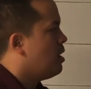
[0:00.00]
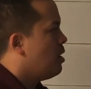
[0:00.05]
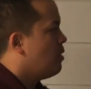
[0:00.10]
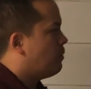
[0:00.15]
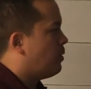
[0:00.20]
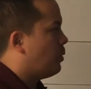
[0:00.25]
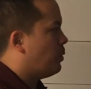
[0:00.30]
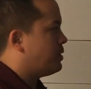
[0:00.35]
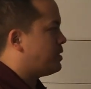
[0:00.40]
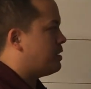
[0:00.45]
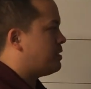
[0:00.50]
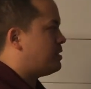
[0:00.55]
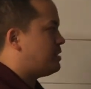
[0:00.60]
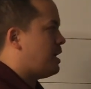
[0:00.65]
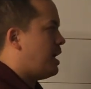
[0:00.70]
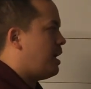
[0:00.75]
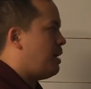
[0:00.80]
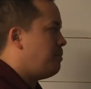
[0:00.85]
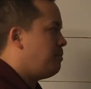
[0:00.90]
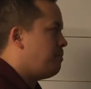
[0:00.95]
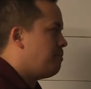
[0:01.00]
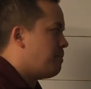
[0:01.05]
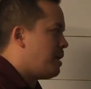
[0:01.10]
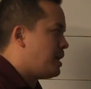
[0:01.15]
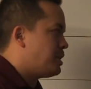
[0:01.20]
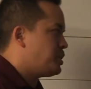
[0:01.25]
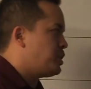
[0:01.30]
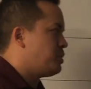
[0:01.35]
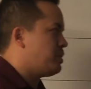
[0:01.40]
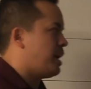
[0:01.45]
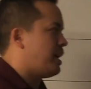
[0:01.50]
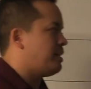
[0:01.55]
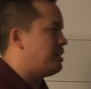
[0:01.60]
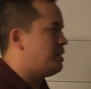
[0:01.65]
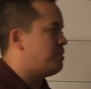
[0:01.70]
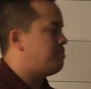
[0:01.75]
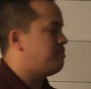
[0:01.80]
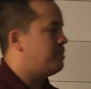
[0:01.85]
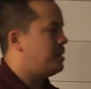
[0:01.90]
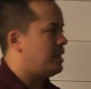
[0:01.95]
For with the same measure that
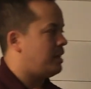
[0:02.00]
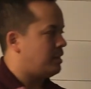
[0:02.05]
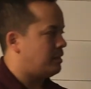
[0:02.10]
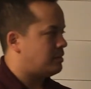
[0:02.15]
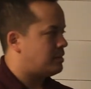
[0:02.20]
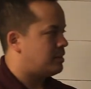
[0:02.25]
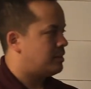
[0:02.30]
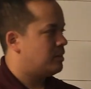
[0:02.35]
ye meet